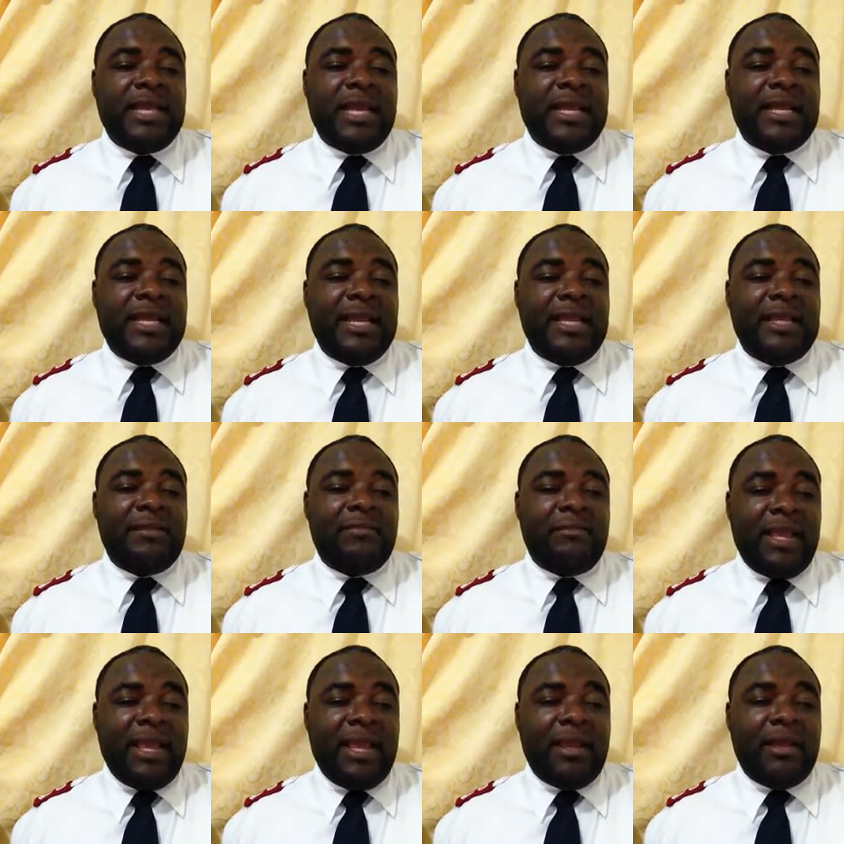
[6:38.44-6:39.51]
Before you go,
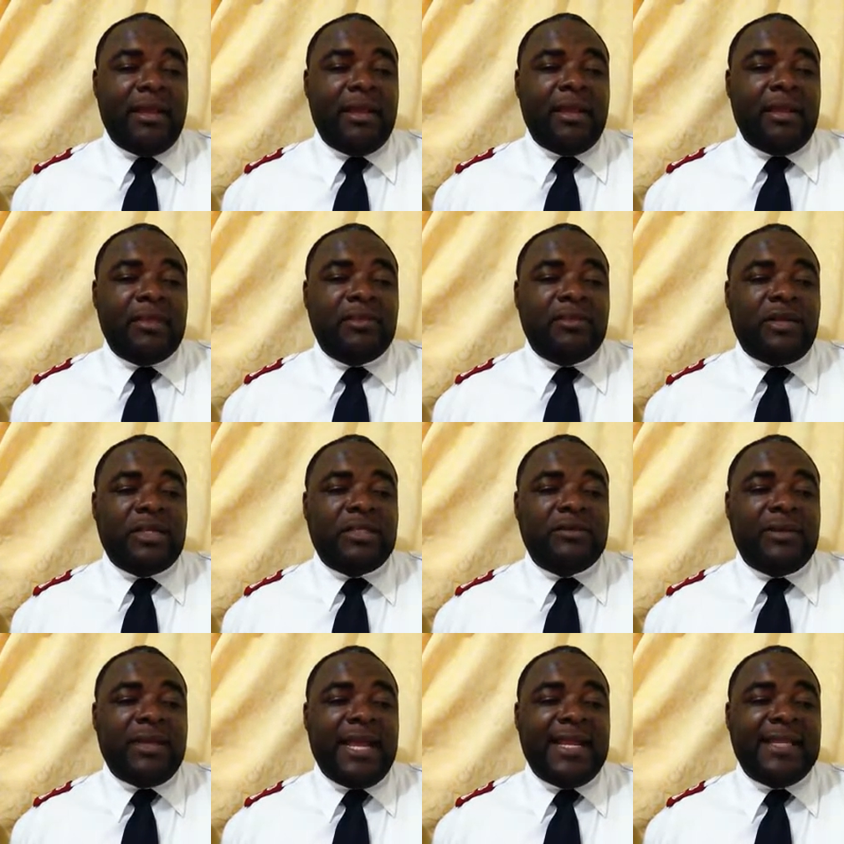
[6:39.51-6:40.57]
just let me share with you
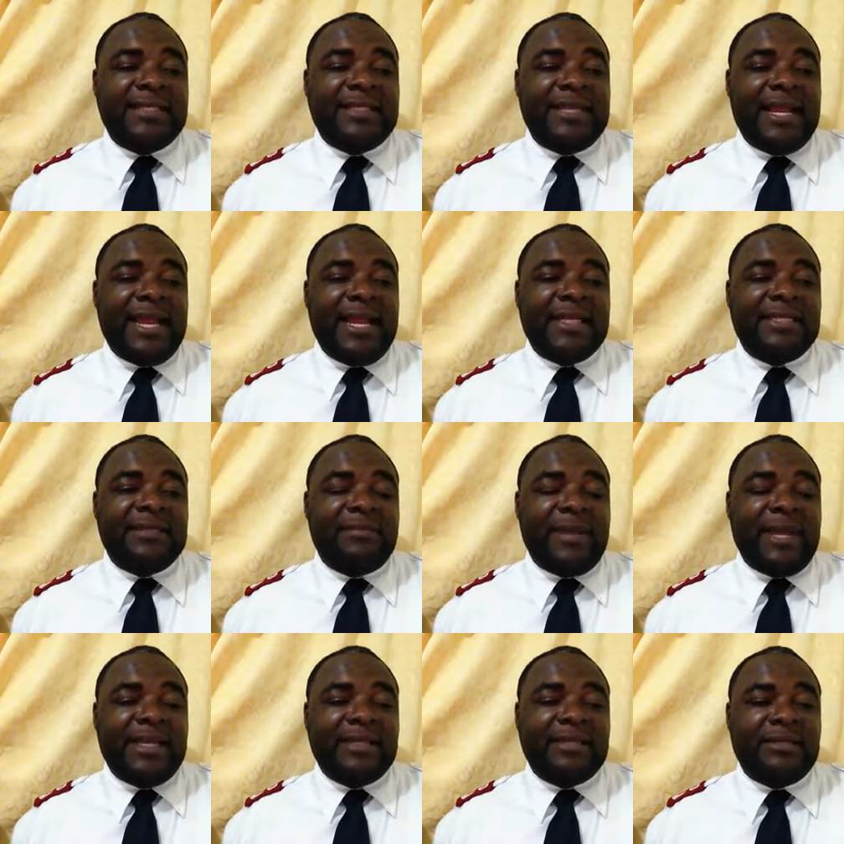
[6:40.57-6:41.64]
Joshua chapter
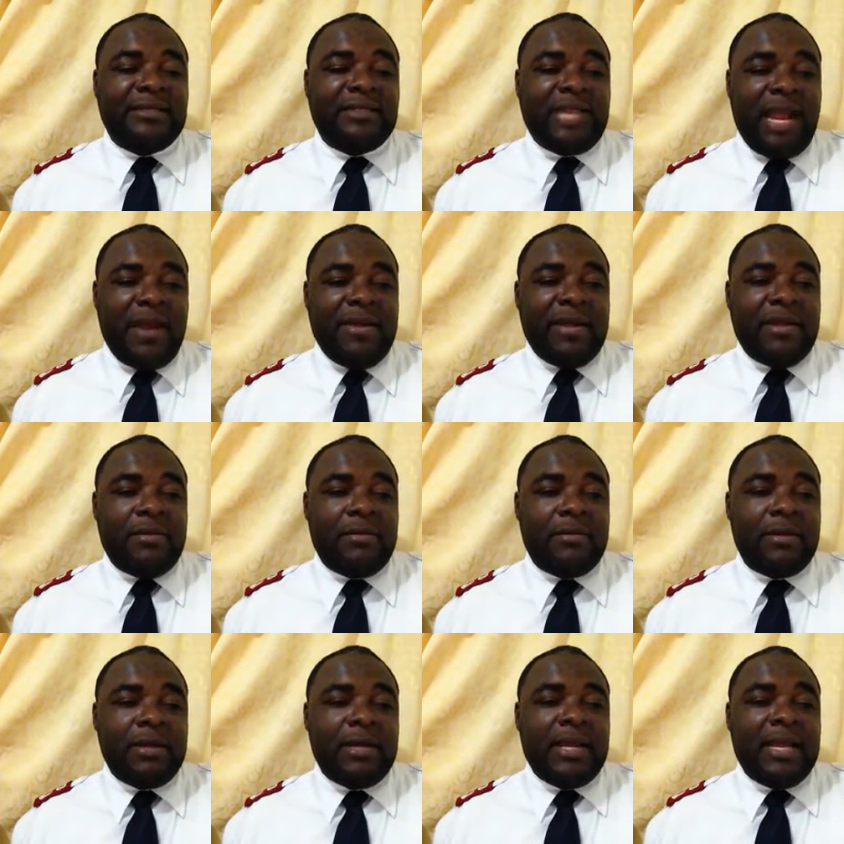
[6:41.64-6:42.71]
6, verse 22 to
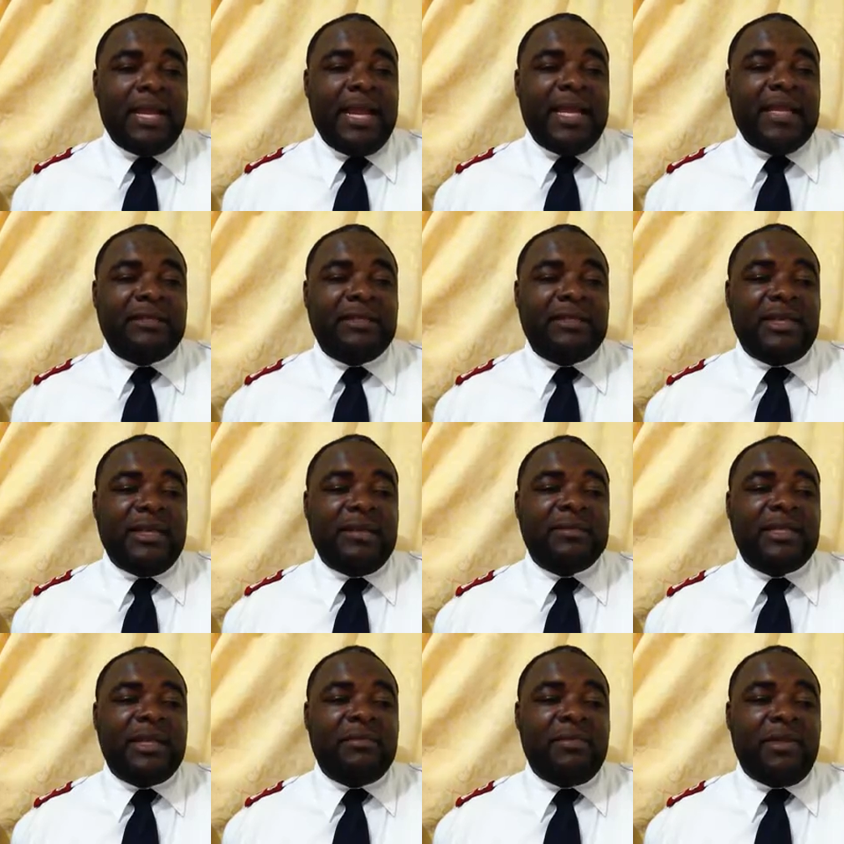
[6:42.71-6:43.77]
25.
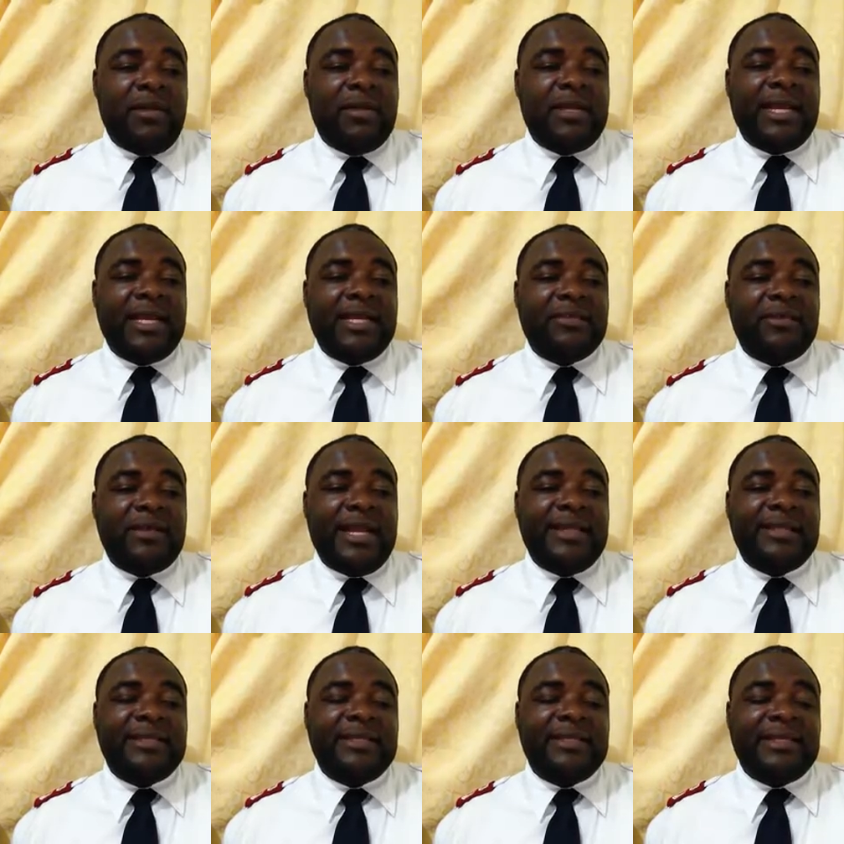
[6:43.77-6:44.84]
From the New International
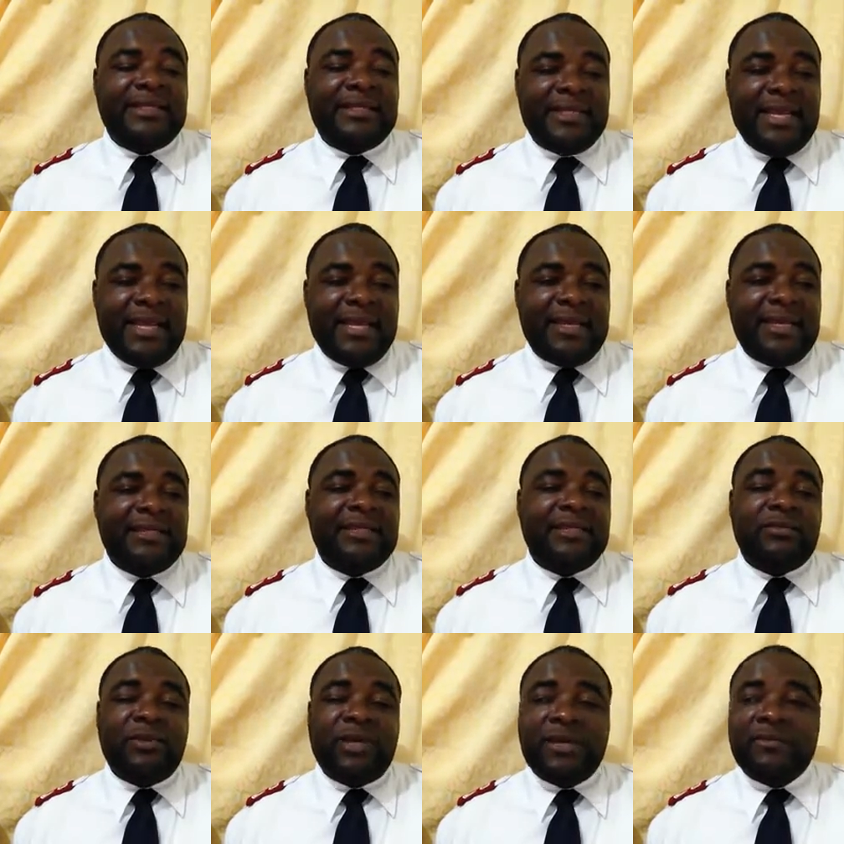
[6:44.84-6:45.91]
Version, it says, Joshua
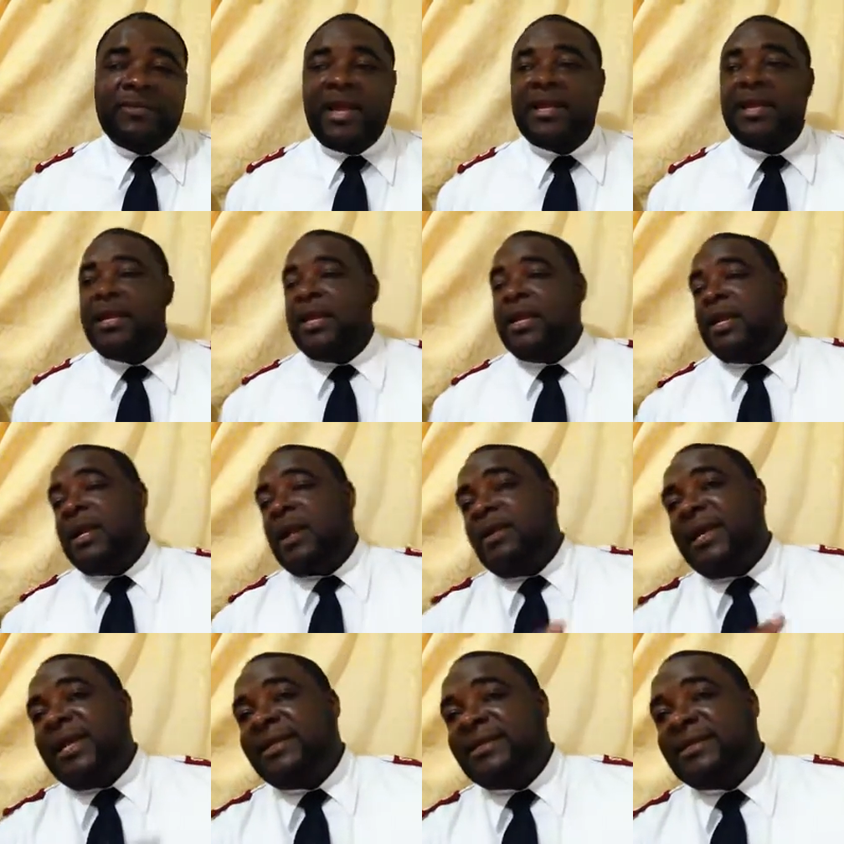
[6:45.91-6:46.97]
said to
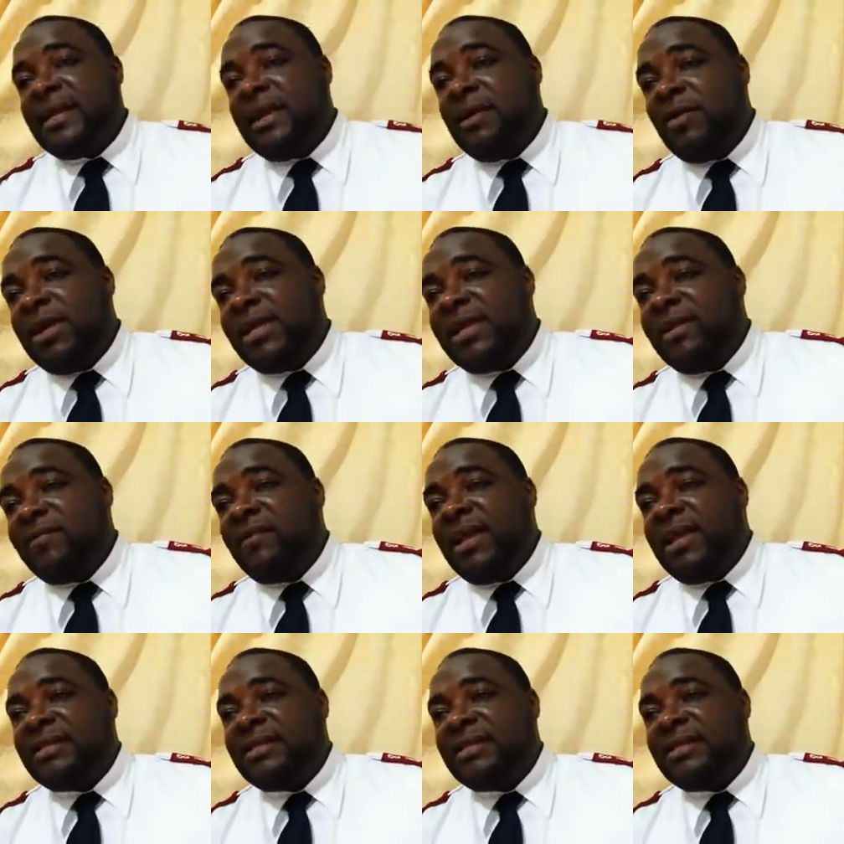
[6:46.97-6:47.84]
the two men